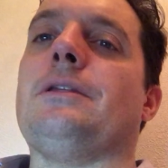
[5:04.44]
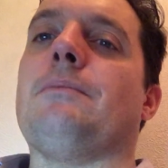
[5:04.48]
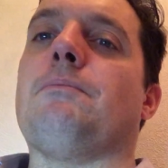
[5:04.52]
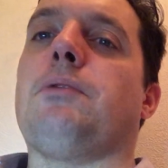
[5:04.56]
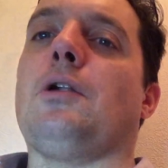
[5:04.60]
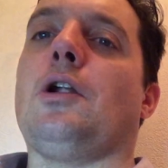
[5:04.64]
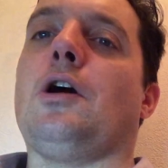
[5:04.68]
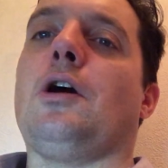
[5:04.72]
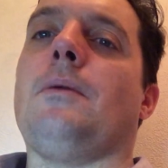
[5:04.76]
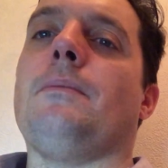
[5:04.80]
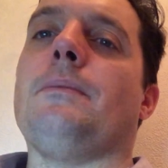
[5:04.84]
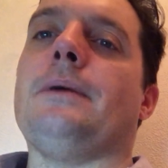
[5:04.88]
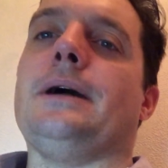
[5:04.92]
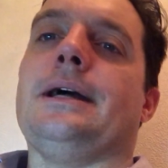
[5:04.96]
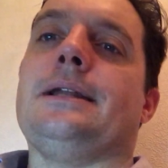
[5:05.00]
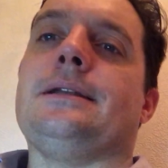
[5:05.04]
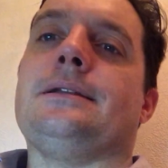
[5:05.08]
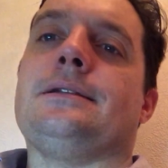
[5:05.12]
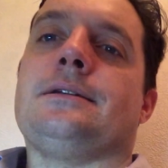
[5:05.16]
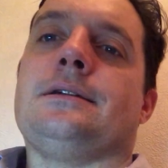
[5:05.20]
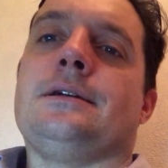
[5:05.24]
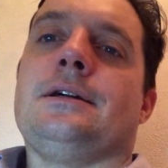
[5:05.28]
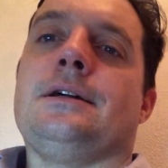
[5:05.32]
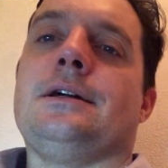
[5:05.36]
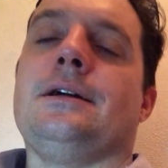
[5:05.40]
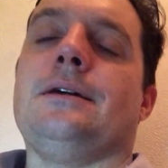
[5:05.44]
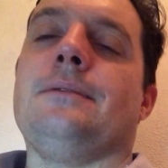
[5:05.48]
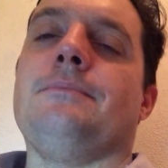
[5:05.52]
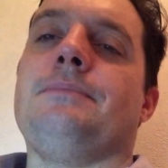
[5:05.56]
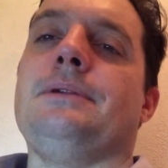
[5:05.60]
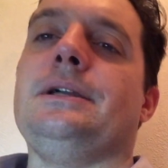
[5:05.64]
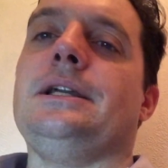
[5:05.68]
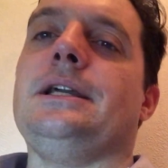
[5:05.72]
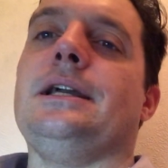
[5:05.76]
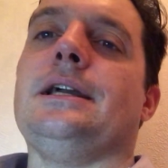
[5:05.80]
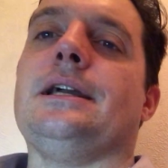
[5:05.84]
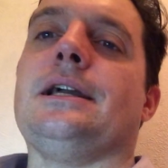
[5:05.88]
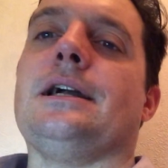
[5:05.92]
with aplomb and
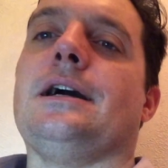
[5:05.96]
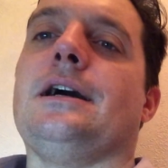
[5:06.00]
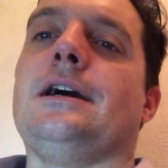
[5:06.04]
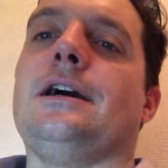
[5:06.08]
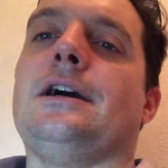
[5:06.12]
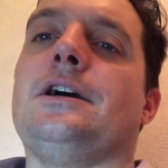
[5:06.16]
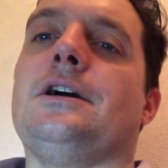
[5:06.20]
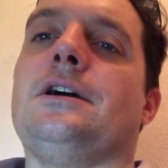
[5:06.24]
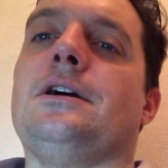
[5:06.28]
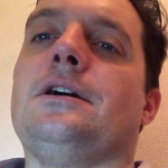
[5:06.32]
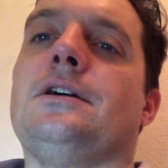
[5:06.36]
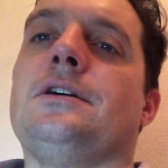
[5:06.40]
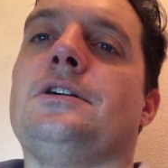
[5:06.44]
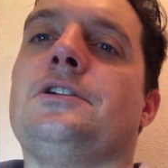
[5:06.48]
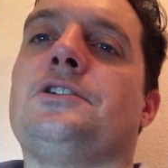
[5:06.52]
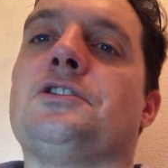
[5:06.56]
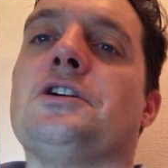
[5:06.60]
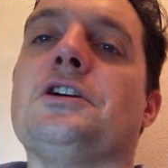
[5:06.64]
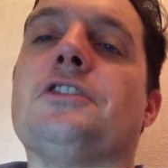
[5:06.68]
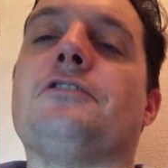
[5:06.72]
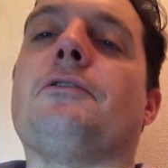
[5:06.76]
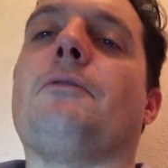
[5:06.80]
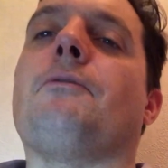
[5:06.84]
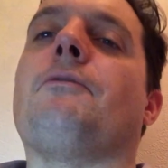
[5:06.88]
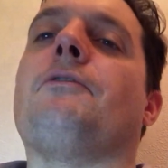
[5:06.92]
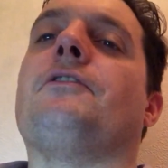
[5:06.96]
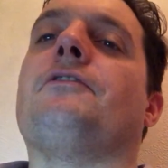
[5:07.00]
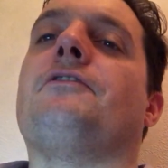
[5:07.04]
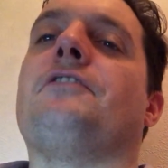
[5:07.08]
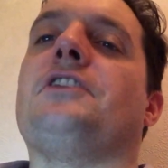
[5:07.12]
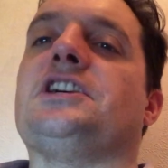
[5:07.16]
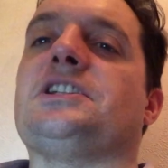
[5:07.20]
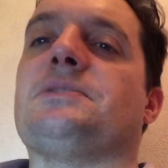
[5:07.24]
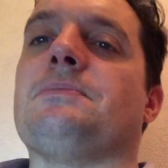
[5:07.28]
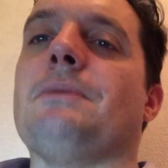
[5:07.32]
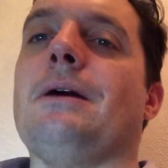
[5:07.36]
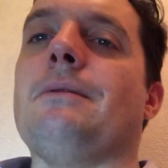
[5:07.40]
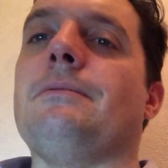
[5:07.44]
being uh, truthful from the
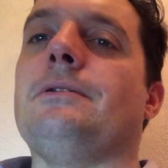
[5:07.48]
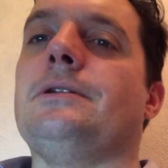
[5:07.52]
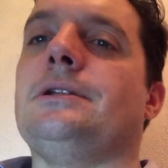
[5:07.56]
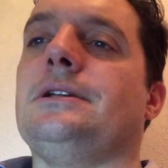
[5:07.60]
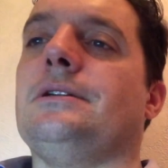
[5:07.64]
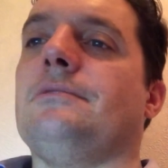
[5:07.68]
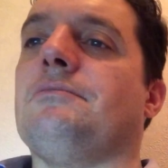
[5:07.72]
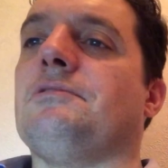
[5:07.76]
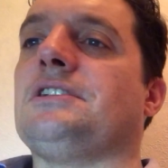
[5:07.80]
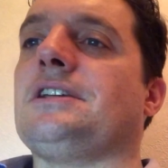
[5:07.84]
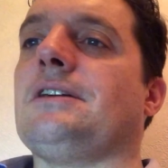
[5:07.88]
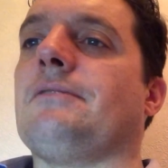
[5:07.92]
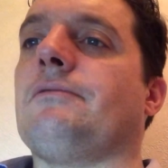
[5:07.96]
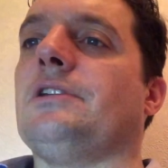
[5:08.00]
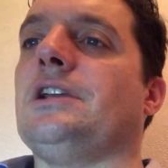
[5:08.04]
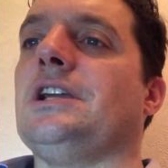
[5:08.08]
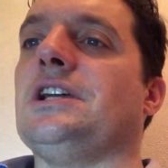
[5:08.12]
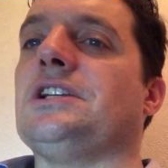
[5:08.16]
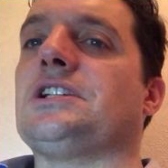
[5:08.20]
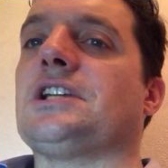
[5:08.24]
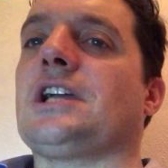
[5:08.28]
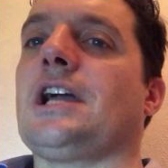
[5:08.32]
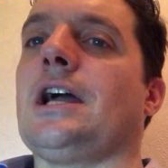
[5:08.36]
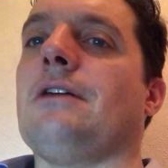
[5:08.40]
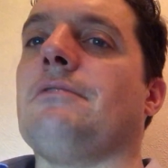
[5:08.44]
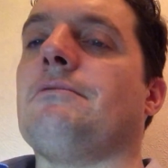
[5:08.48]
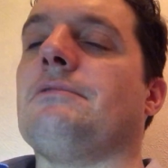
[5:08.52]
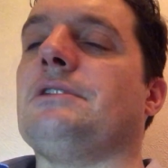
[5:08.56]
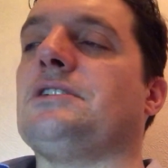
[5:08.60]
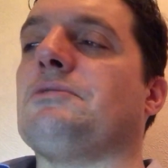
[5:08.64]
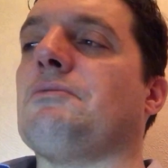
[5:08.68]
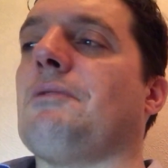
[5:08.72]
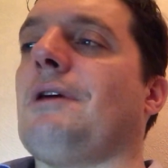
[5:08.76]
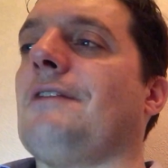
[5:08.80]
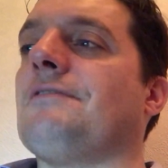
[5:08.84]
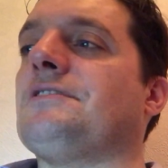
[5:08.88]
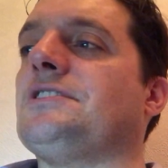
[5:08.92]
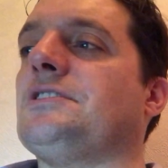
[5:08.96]
first moment. It was several years ago. His
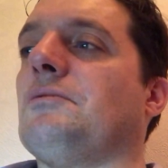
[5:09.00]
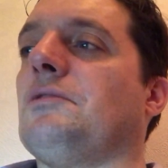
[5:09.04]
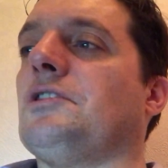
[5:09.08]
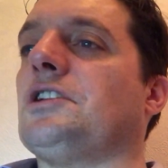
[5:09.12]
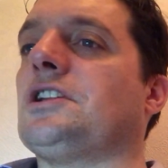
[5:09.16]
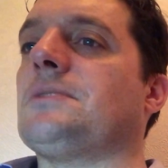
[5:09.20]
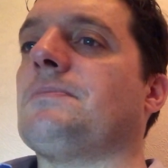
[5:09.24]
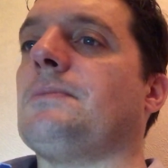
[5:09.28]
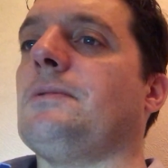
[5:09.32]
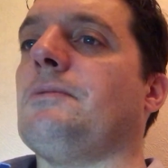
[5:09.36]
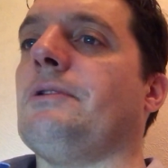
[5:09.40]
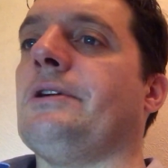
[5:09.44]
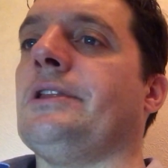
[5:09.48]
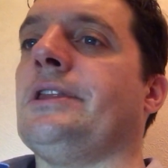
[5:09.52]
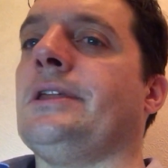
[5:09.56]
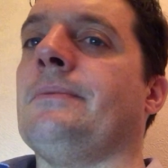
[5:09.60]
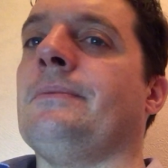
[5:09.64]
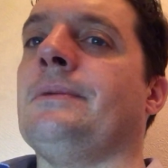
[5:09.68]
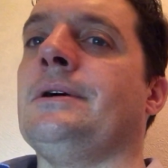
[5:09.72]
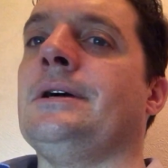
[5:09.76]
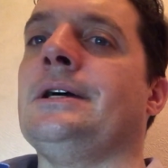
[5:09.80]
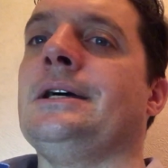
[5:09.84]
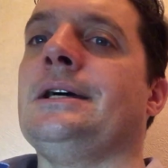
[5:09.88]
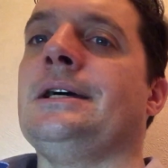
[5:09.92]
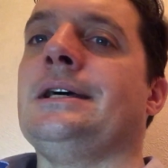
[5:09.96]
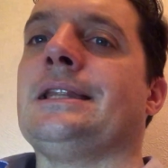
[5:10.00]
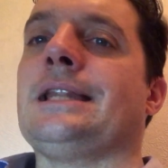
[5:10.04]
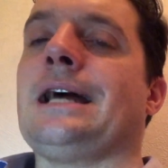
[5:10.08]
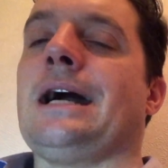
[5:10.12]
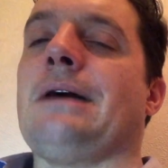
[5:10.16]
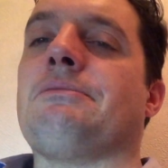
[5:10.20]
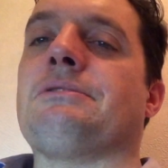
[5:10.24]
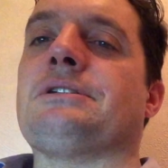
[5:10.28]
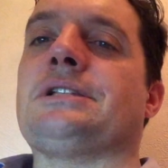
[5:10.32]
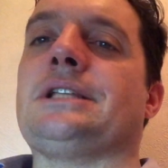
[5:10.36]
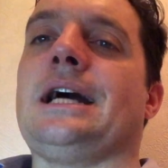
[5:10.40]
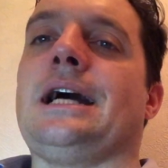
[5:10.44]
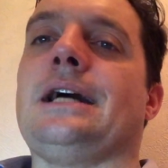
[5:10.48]
wife still wanted to be with him.
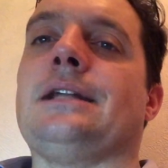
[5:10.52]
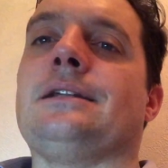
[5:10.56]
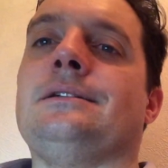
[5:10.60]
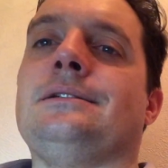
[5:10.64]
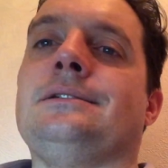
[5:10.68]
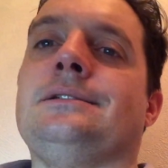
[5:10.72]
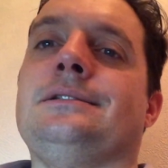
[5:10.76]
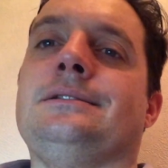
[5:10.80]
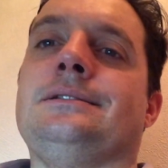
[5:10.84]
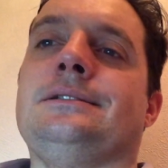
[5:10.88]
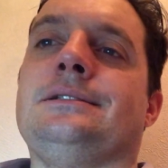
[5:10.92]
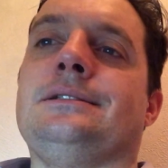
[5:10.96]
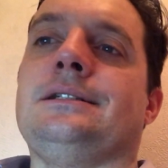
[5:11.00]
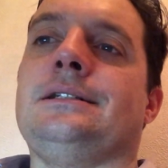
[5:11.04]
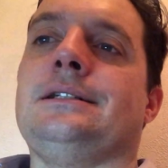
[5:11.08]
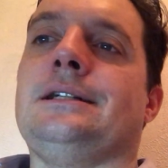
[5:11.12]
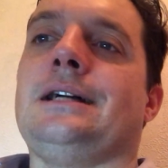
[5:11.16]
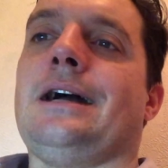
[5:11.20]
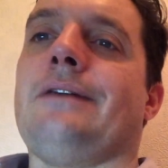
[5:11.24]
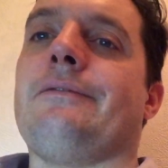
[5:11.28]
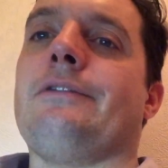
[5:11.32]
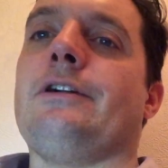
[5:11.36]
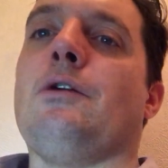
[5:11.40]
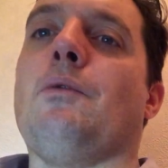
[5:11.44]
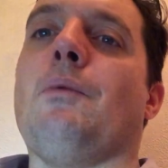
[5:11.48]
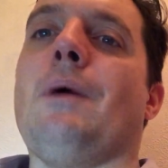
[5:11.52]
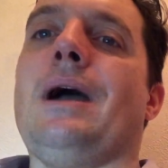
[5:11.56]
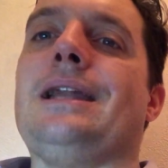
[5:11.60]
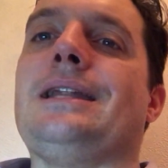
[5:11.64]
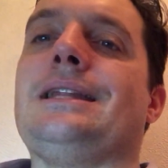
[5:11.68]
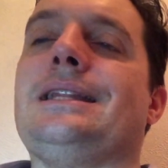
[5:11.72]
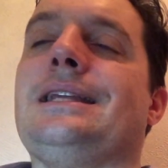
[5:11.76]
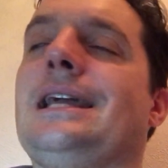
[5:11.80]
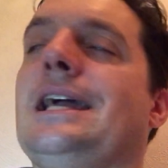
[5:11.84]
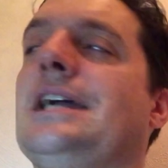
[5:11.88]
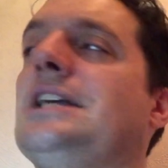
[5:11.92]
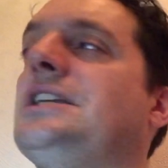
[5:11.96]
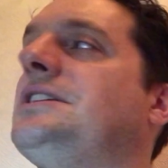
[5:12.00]
That was that. Having wed
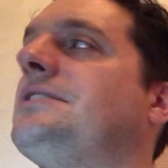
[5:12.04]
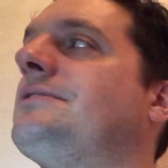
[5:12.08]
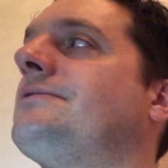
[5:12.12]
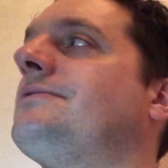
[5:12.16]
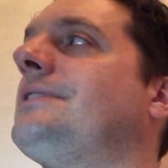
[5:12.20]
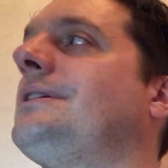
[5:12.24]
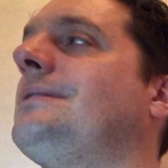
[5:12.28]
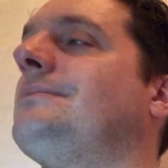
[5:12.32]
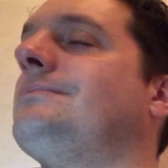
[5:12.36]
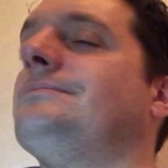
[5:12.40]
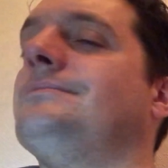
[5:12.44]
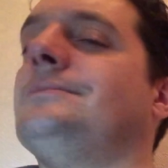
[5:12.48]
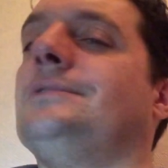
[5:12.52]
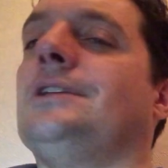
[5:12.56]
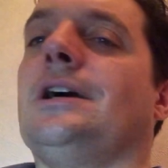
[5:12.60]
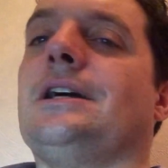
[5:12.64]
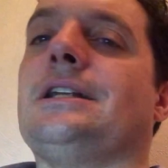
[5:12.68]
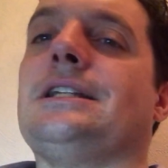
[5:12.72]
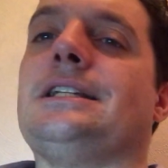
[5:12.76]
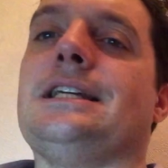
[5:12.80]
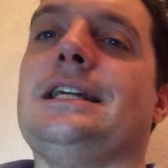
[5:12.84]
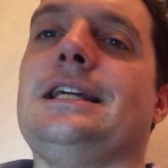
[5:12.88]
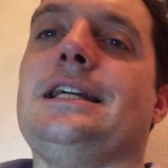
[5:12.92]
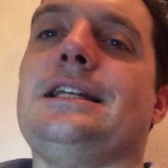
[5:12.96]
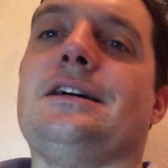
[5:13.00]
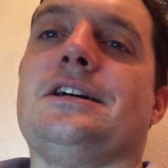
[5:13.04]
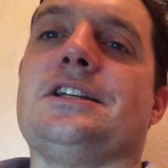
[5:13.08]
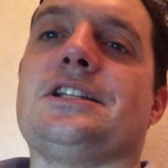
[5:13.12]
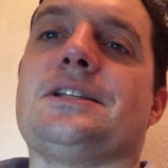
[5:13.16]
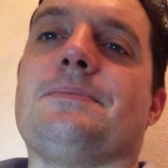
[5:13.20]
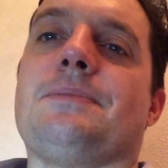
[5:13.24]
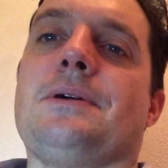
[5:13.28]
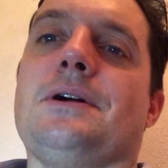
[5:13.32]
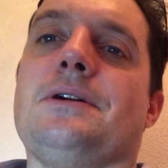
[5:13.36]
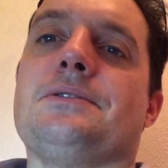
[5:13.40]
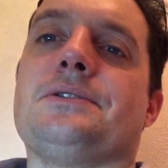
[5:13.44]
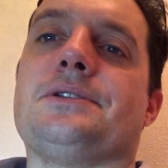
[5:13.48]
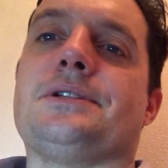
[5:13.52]
at the age of um, 19, I
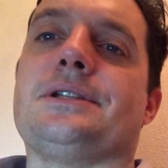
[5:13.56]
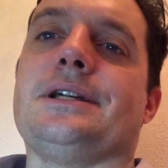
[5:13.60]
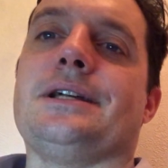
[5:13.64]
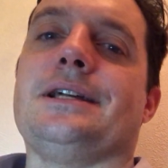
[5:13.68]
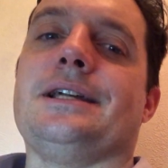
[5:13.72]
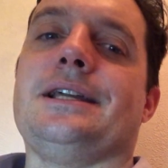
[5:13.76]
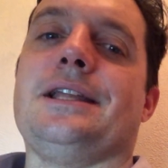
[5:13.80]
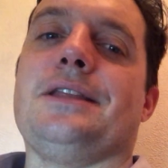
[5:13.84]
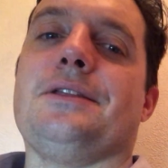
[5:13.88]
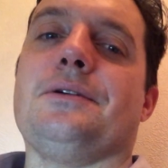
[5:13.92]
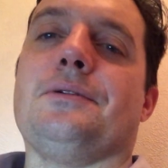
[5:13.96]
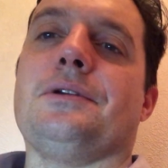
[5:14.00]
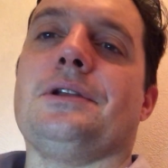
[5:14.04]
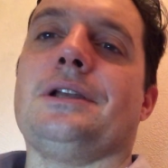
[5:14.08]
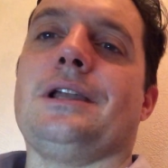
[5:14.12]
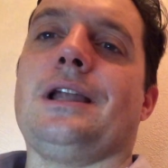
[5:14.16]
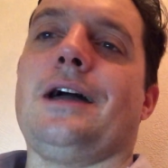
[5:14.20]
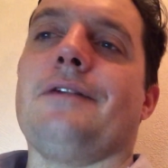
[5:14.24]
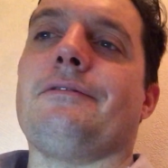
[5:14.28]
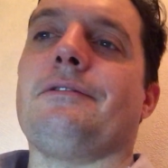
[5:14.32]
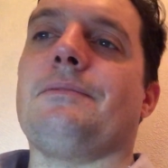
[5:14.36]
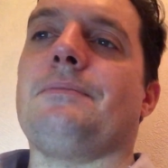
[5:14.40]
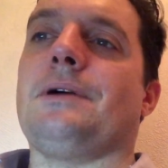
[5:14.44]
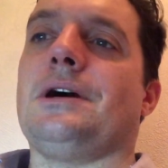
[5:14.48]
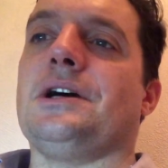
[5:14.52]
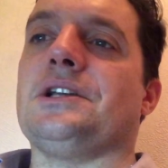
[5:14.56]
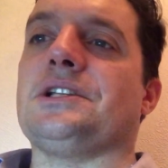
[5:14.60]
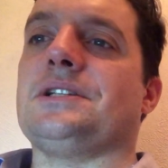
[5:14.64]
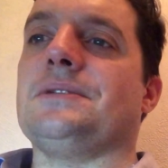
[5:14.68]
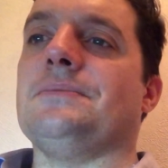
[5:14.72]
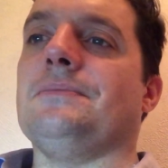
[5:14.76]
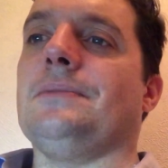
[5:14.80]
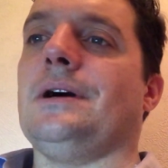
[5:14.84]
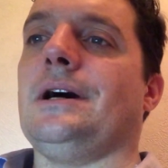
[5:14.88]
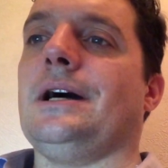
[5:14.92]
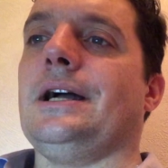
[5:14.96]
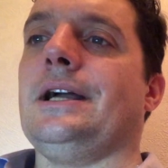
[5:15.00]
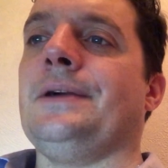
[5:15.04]
suppose uh, he thought life had passed him
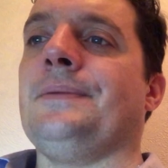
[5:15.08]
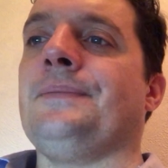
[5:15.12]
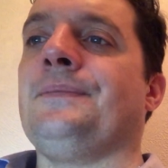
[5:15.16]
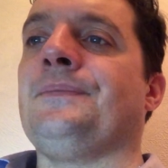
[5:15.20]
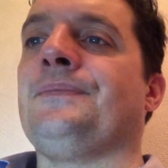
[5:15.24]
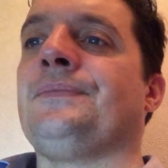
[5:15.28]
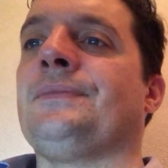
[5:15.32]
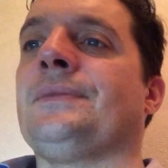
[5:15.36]
by.